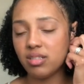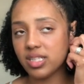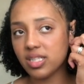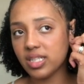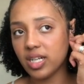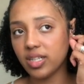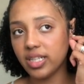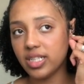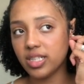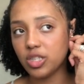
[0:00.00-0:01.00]

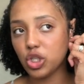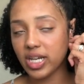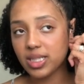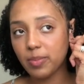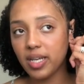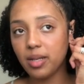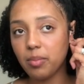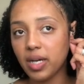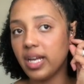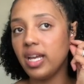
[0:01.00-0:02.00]
necessarily to chest pain,
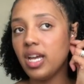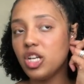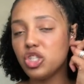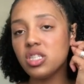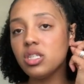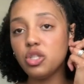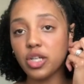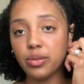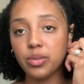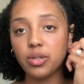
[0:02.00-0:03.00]
but just in
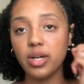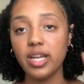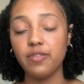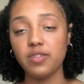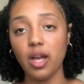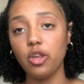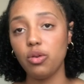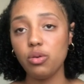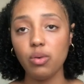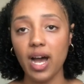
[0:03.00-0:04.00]
general, if
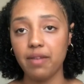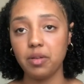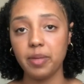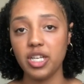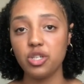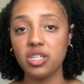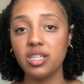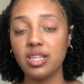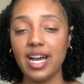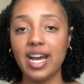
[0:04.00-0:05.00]
you have a
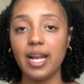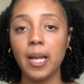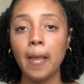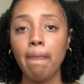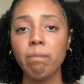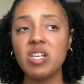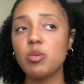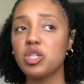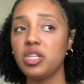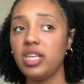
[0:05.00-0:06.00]
patient that,
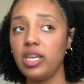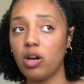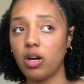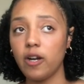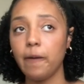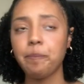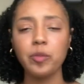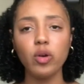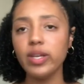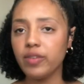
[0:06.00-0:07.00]
especially in the
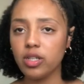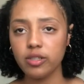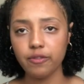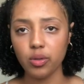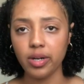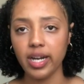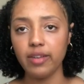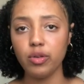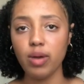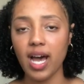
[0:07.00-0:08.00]
ER or even on the floor,
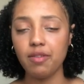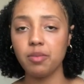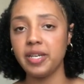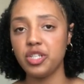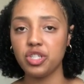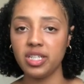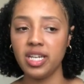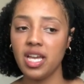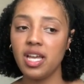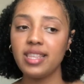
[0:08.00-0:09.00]
if you have a
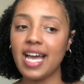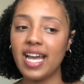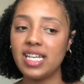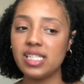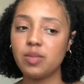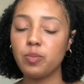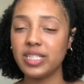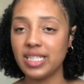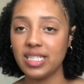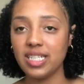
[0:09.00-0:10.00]
patient that is
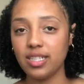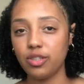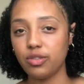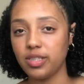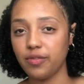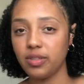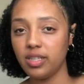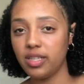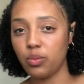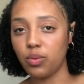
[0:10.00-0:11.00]
presenting a little
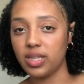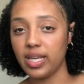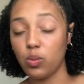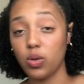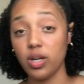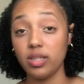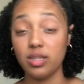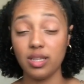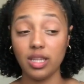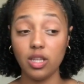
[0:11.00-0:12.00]
differently than what they were